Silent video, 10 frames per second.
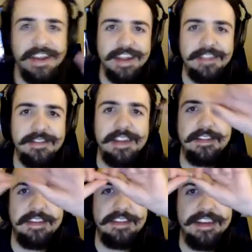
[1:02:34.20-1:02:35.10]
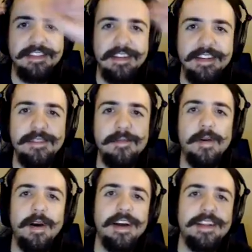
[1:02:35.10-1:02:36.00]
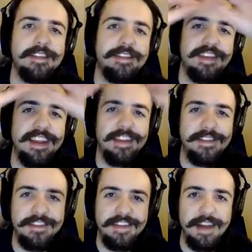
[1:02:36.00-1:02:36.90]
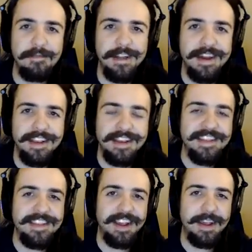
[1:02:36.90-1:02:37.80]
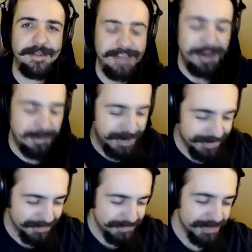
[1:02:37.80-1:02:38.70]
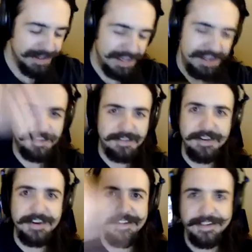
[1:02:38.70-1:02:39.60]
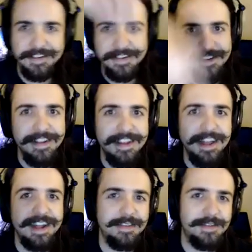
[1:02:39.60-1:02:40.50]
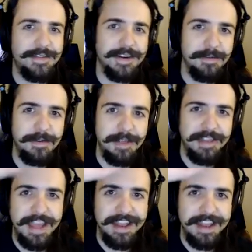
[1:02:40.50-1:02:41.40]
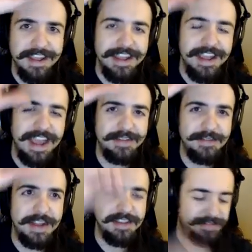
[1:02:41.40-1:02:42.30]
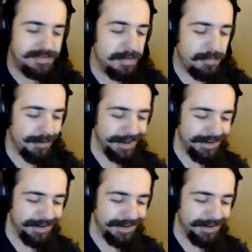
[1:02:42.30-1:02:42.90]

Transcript: It's a singular timeline that goes nowhere. It's a circle. It's a circle that extends to a point,